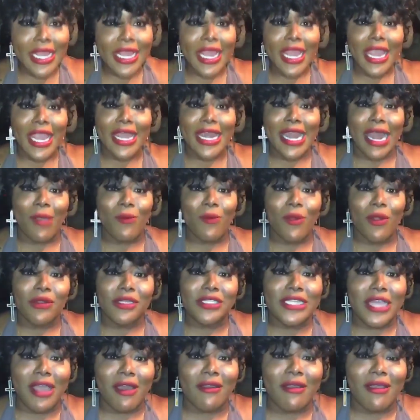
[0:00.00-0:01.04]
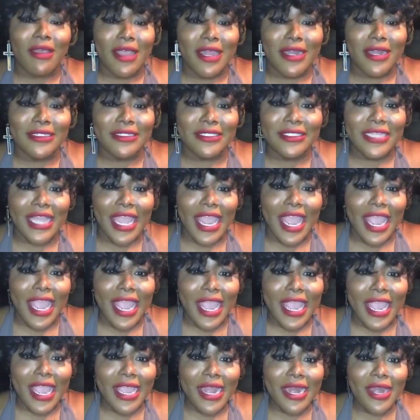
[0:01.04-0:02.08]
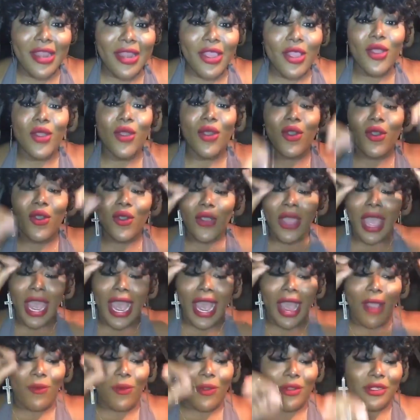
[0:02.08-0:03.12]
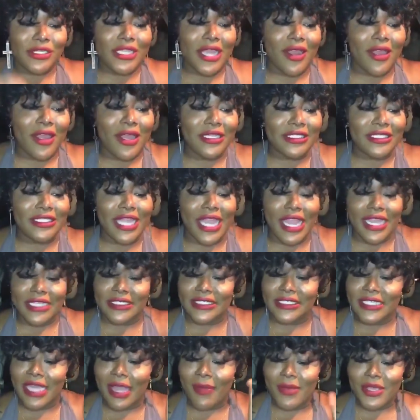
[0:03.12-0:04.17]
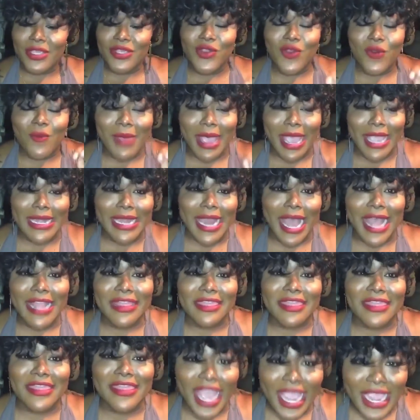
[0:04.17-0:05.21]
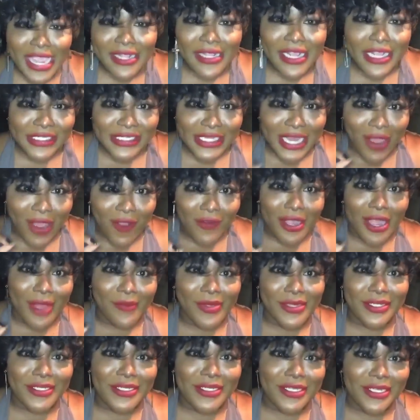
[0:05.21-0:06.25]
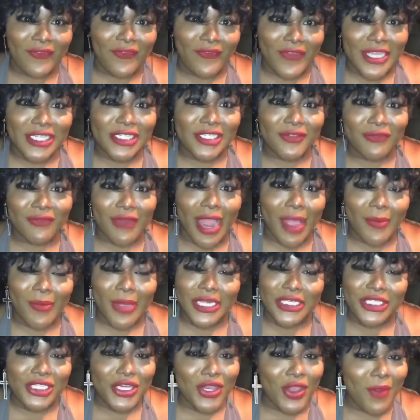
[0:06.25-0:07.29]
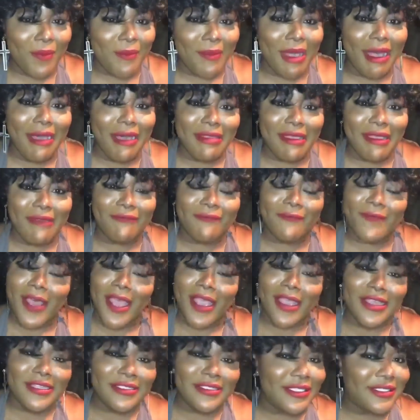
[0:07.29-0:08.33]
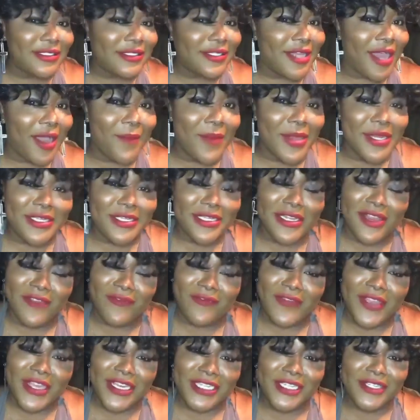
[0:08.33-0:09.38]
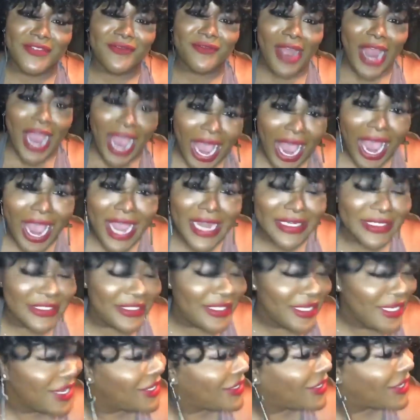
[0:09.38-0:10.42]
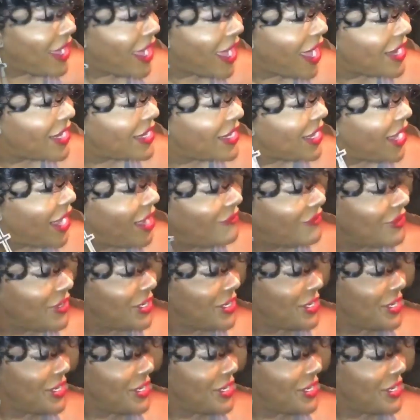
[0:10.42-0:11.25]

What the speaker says: And I want y'all to understand. I want y'all to understand. Some of you may not think that y'all coming to the fish fry. But you motherfuckers is coming to the fish fry. Dear God in heaven.